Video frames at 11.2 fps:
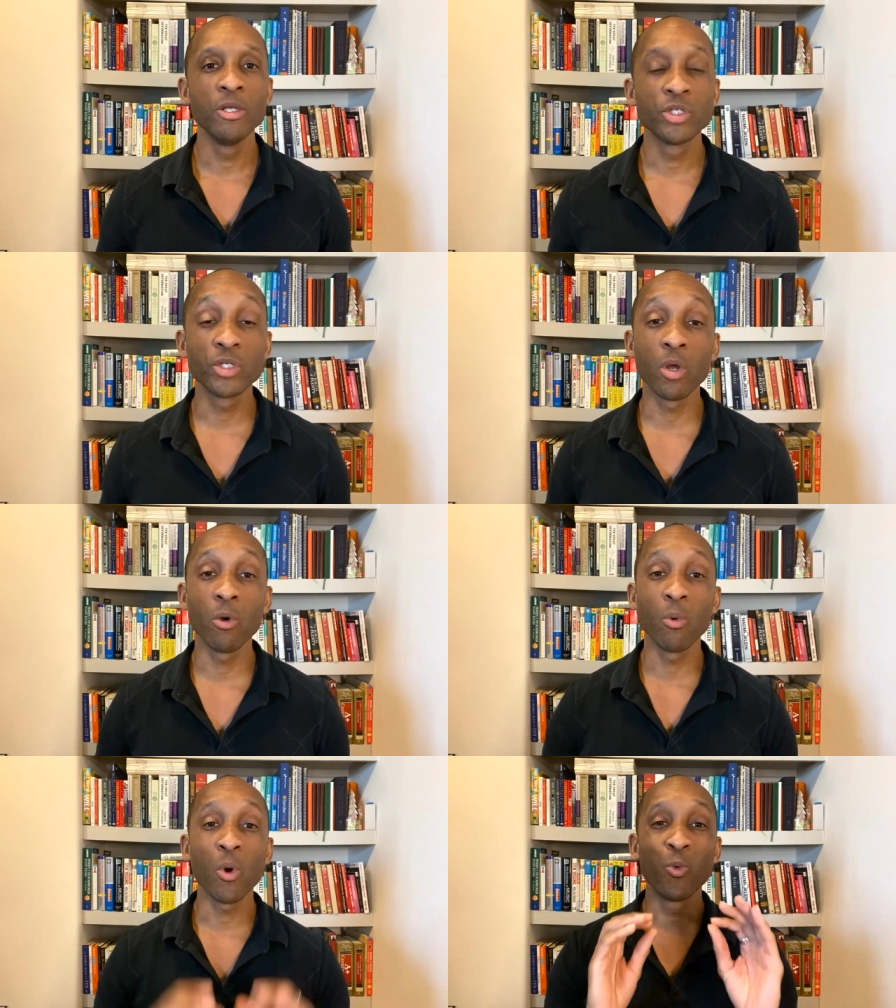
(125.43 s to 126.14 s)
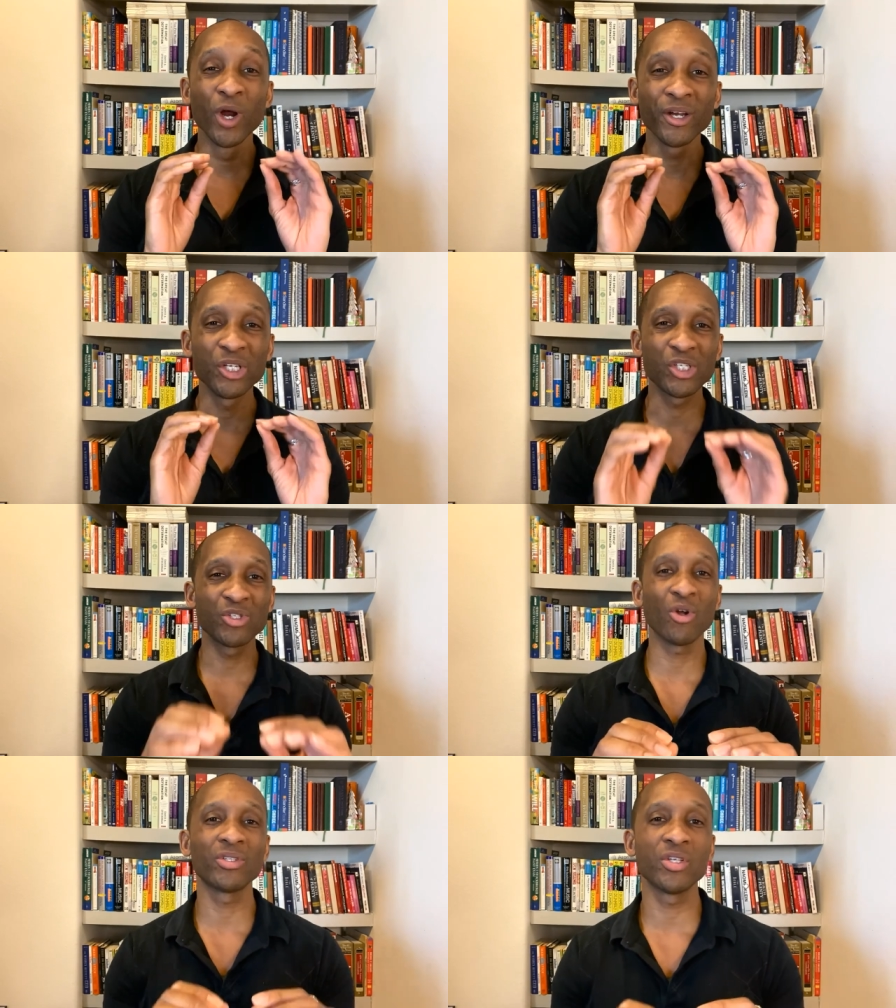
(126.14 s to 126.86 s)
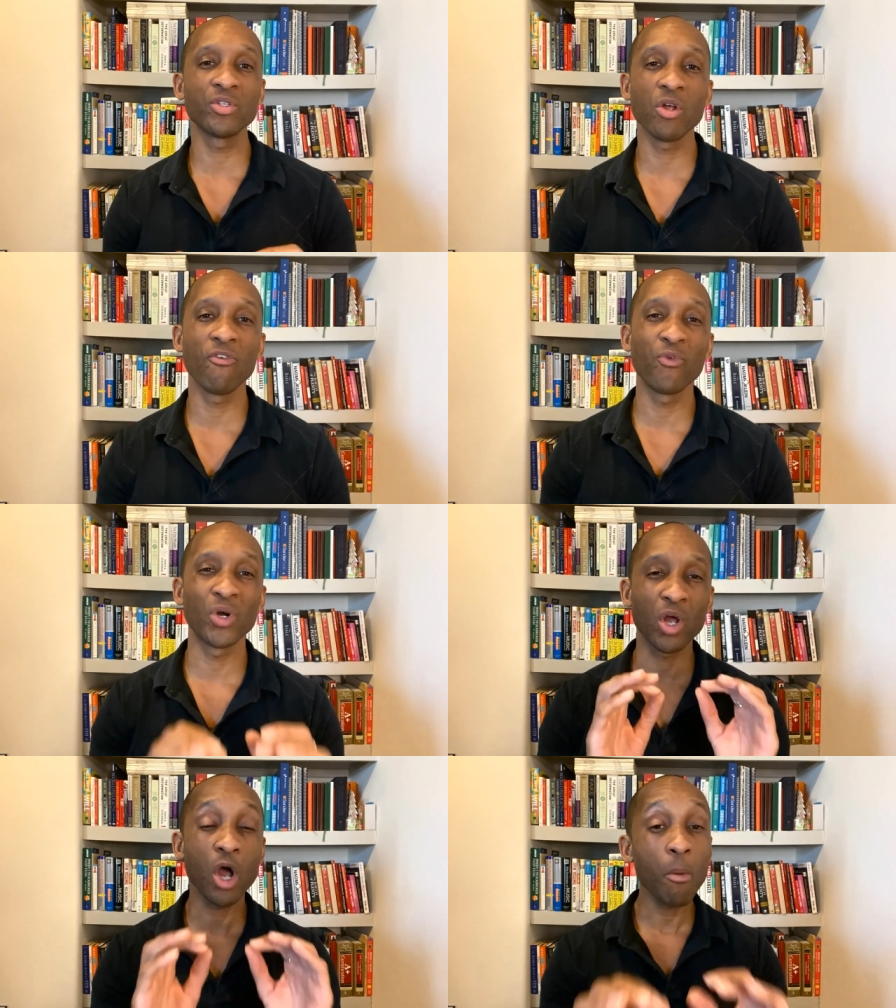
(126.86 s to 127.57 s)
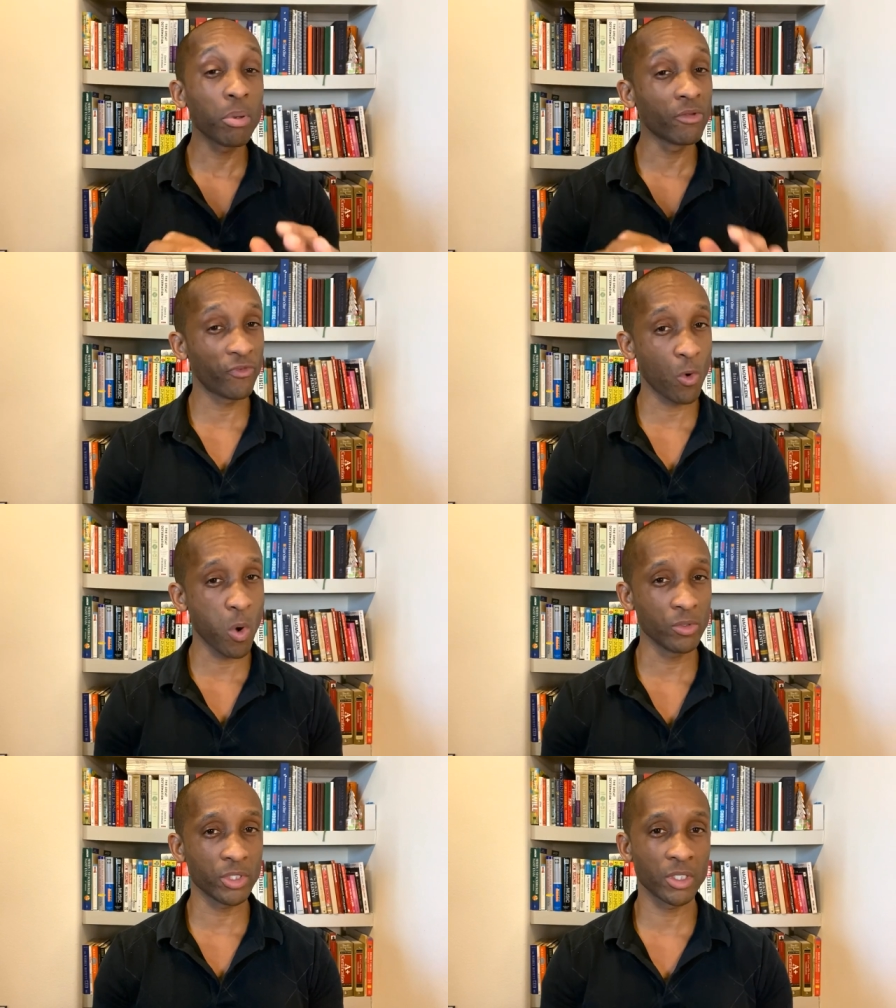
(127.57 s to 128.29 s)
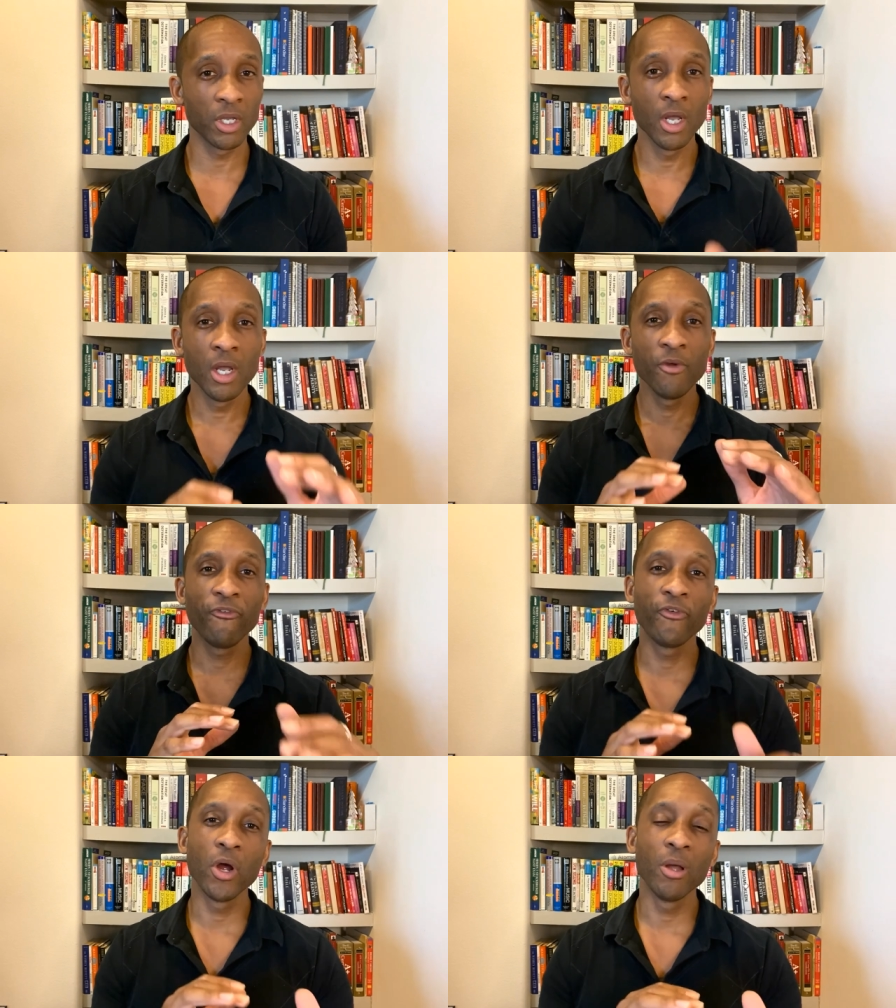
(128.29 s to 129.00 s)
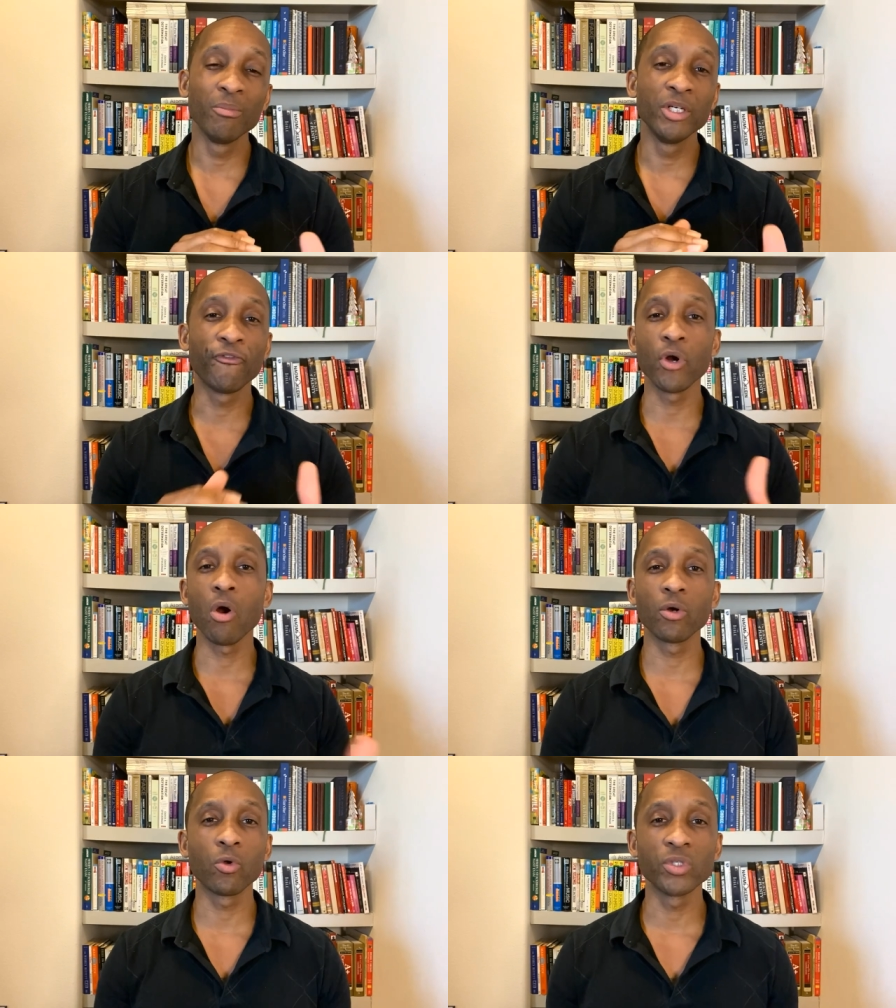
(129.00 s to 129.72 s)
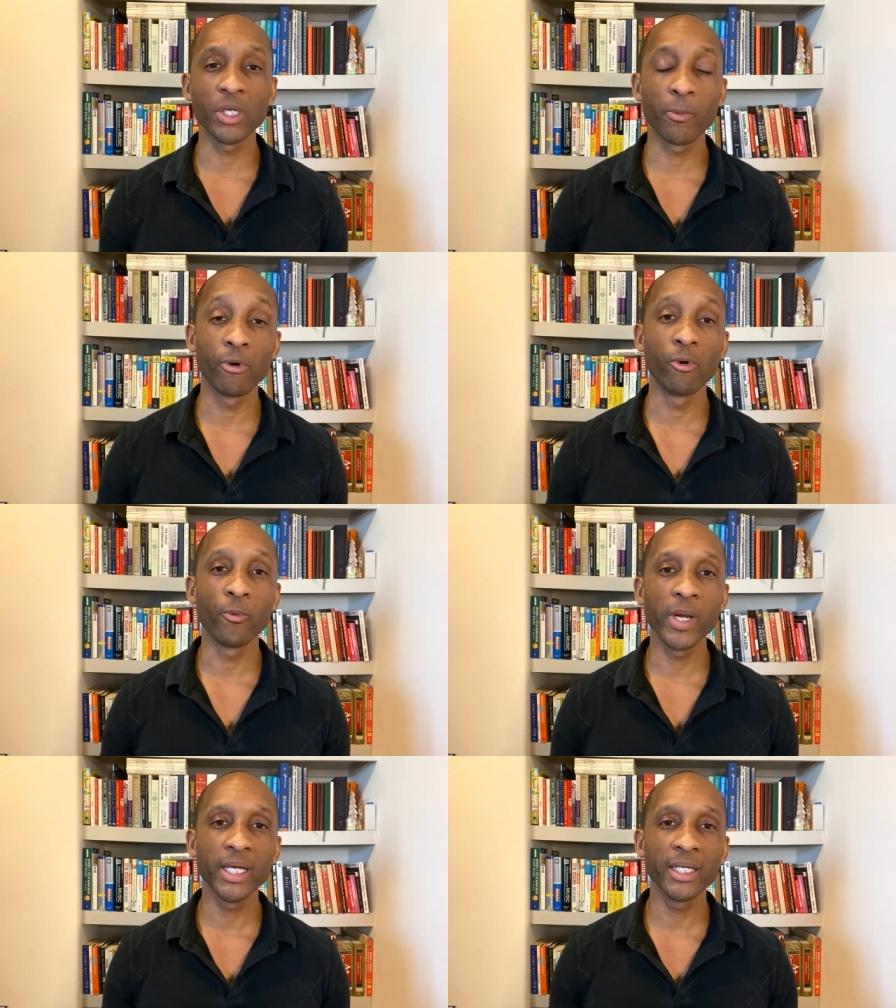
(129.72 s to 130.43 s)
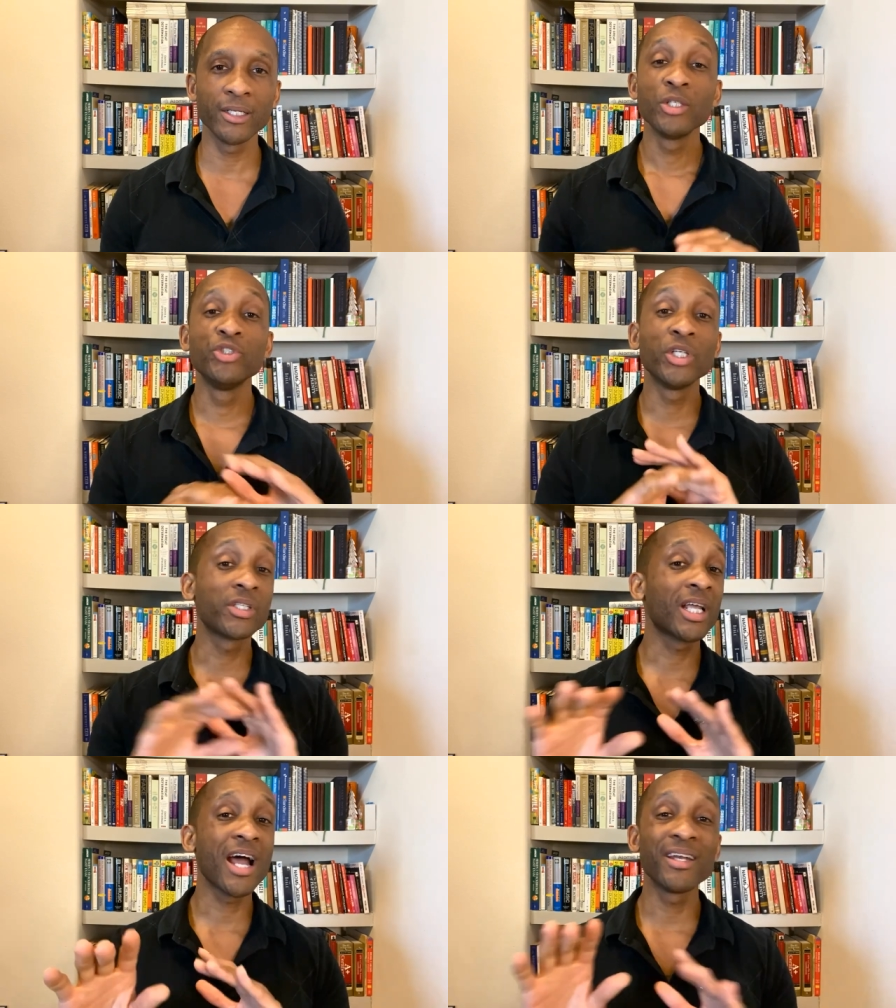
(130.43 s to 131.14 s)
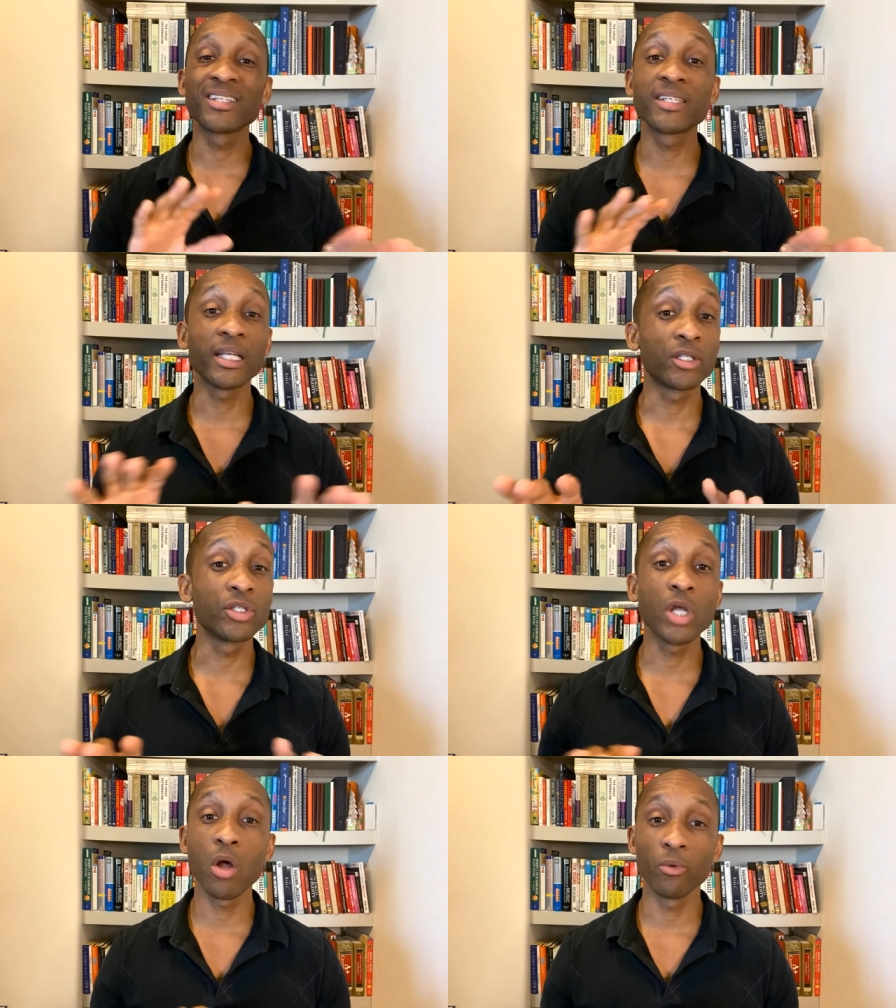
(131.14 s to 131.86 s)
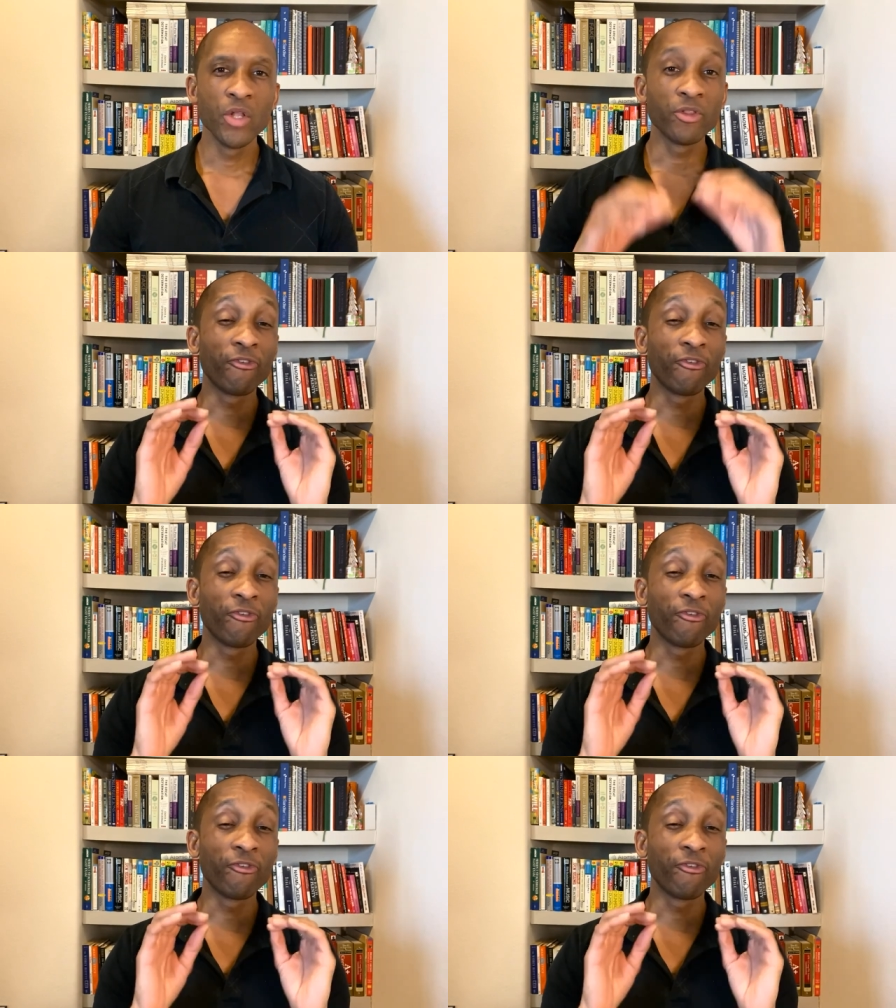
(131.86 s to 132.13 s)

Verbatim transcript: So we're gonna start this off with a couple of quotes from different articles that we were reading just to kind of set the tone.